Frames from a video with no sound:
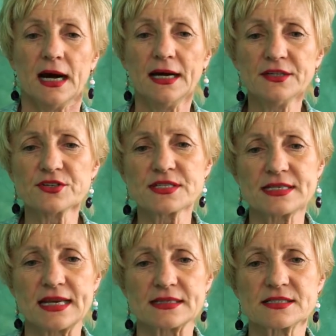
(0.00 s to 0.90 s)

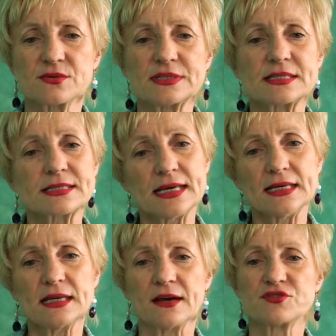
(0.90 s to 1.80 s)
Understand. So
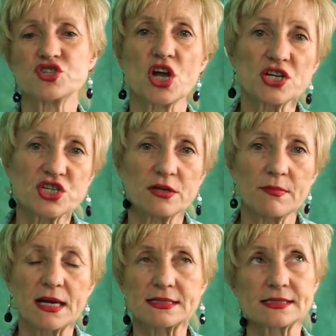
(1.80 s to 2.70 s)
instead of judging
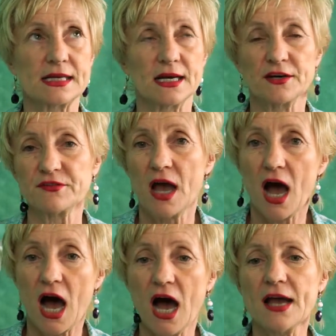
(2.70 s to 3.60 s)
myself,
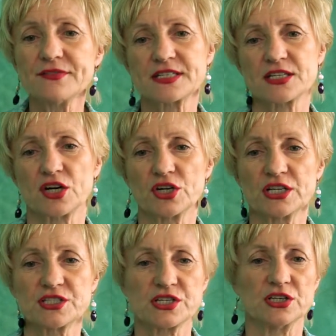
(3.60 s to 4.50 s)
I've
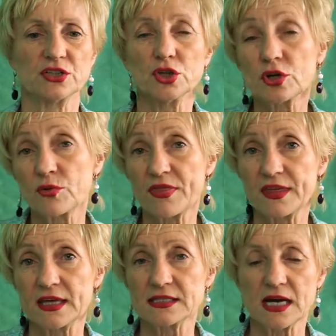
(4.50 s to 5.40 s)
started to look
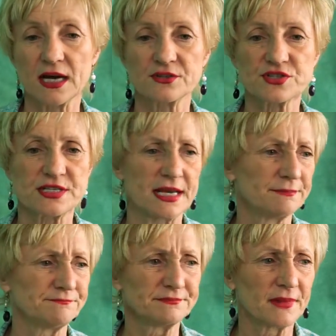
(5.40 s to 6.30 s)
within to
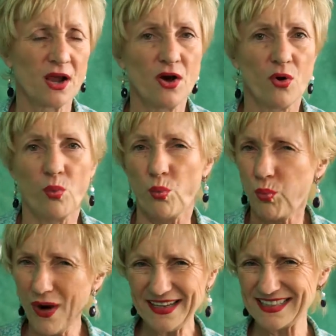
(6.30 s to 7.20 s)
understand
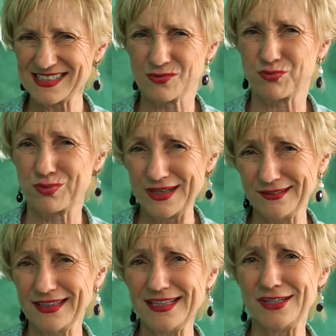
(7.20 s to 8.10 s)
what is
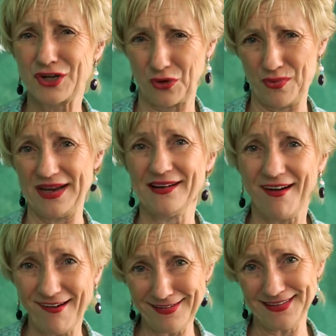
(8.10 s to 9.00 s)
really going
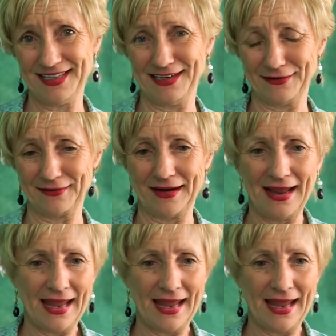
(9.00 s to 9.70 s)
on here.